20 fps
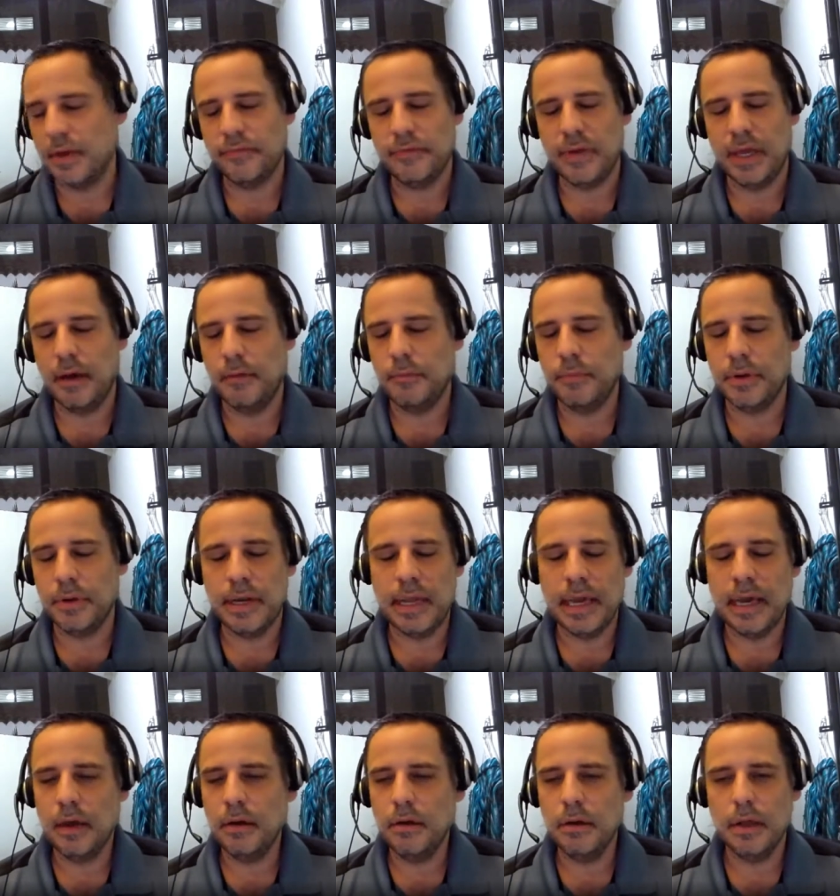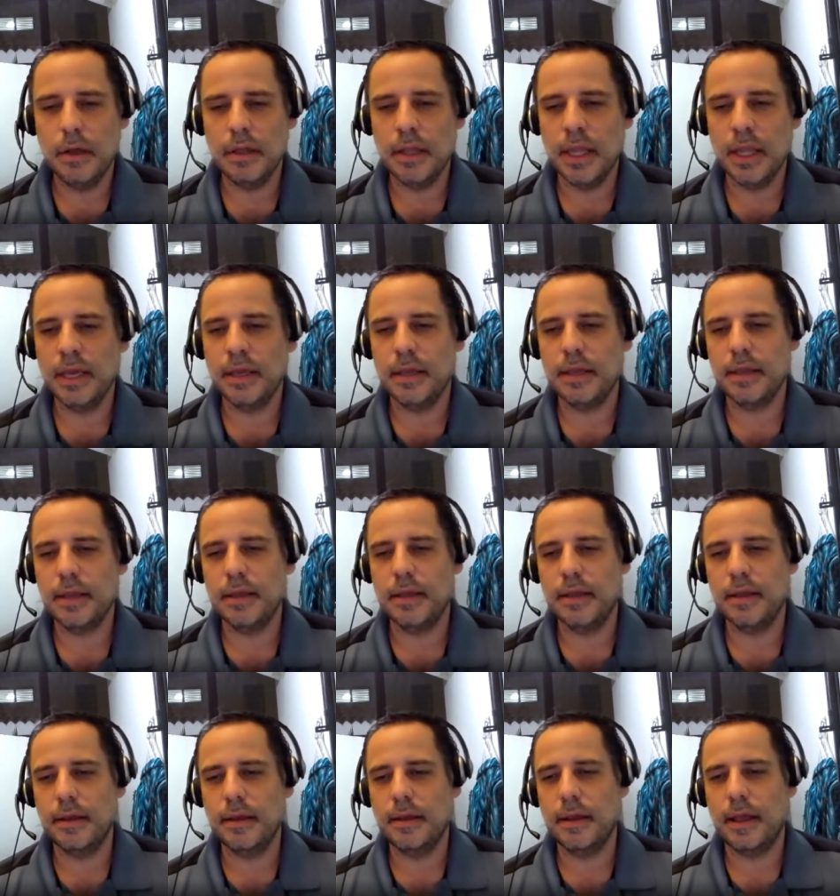now, but now like
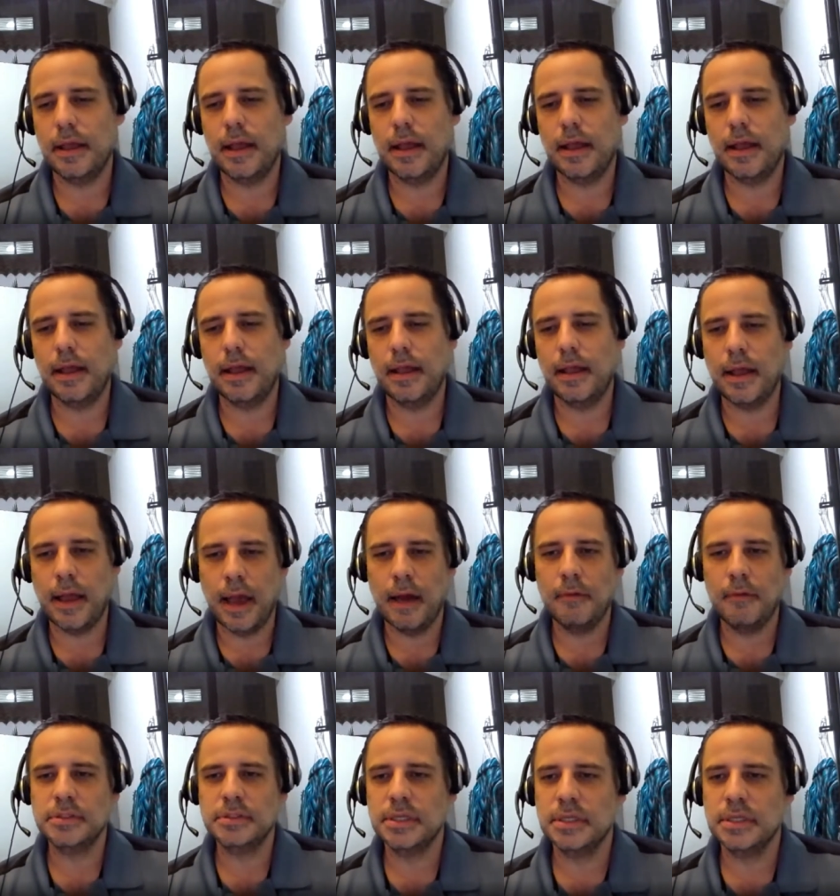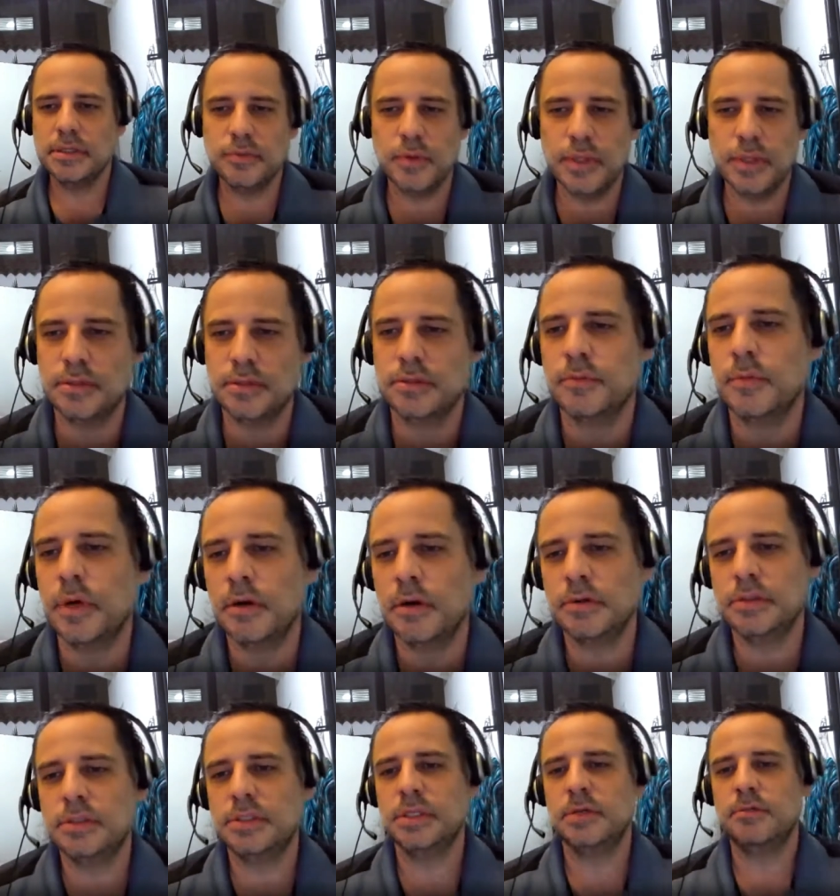I would say let's wait till tomorrow
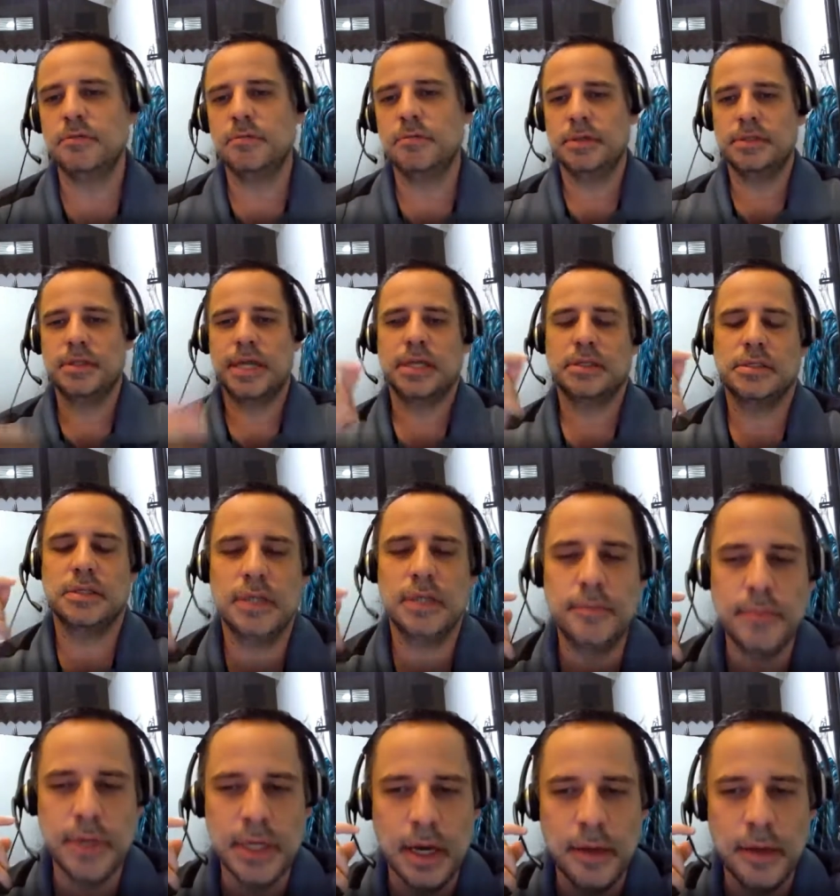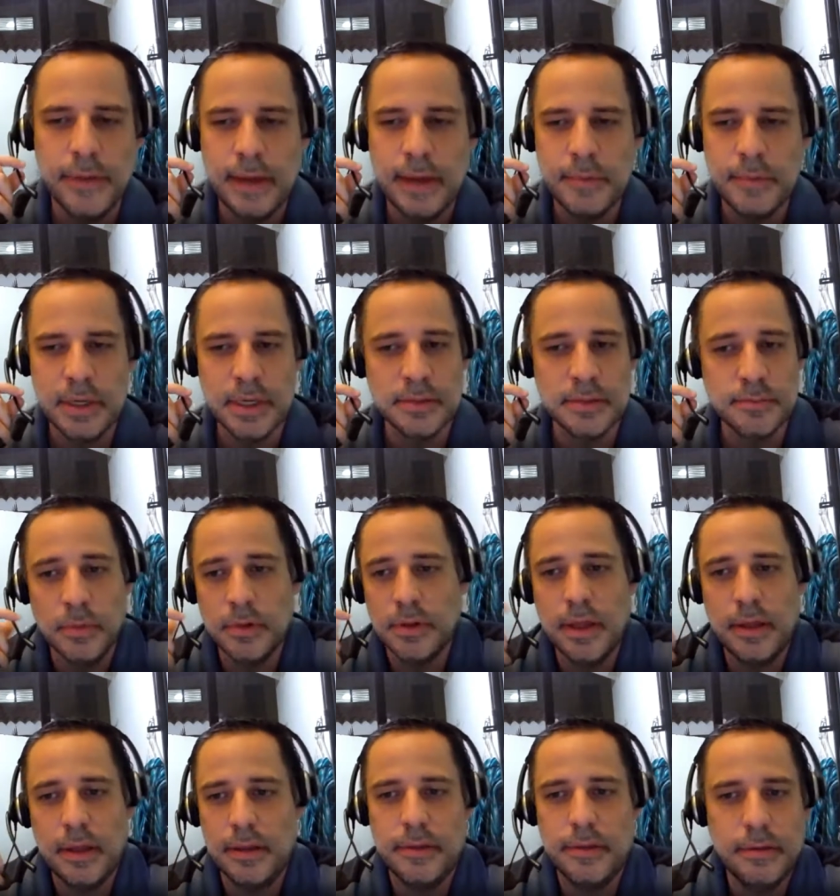and see what's actually going to be on that because
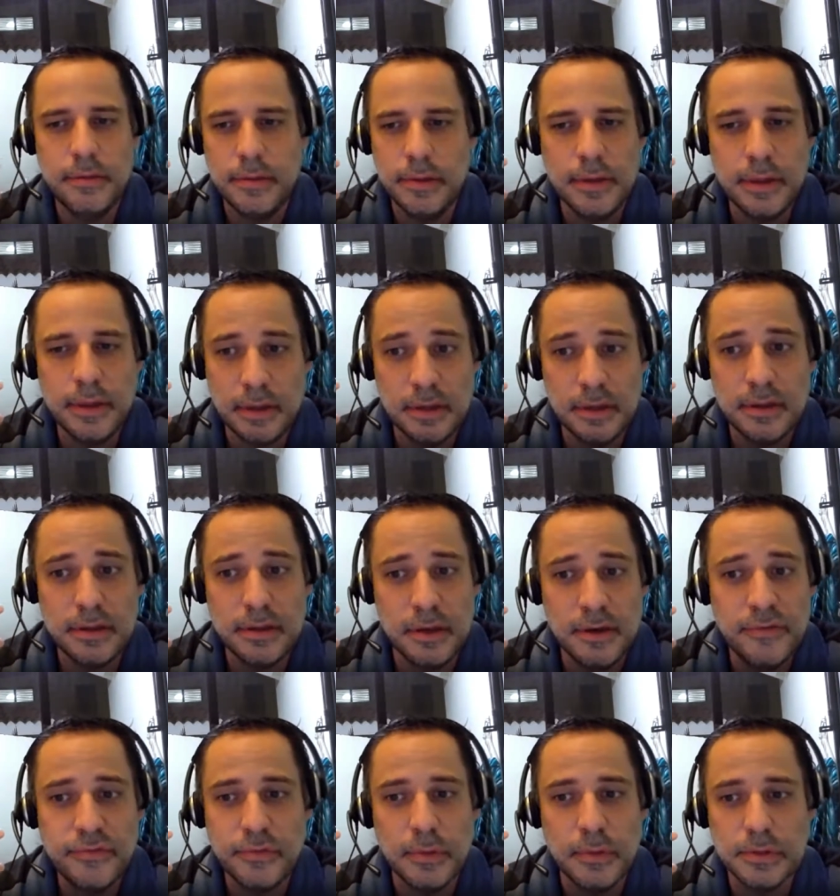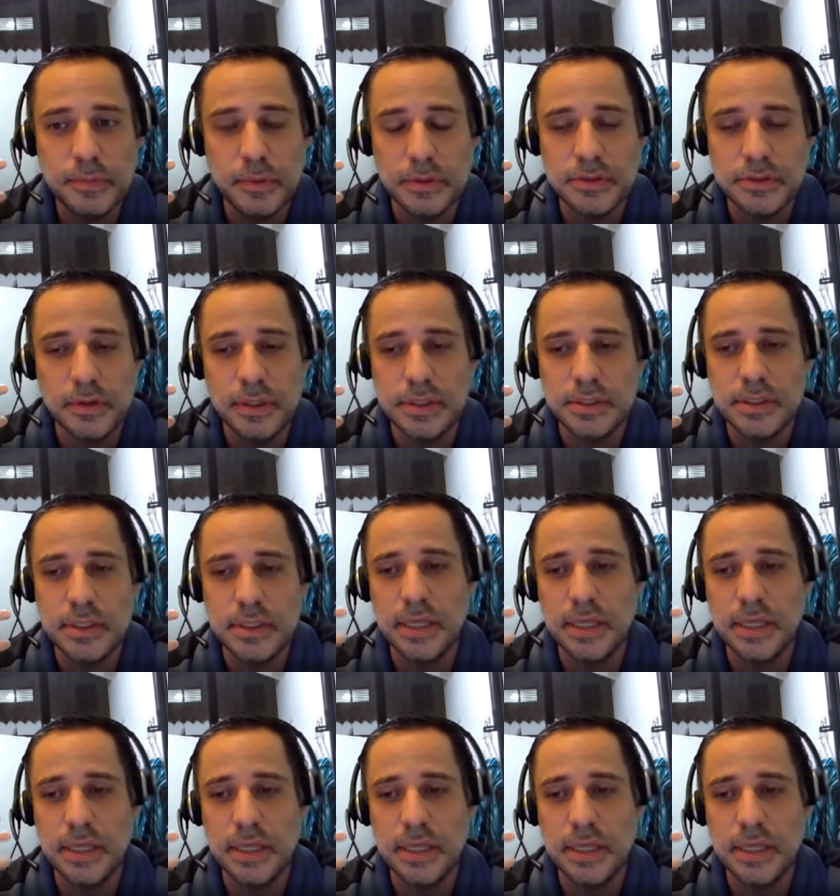it's good for multiple choice.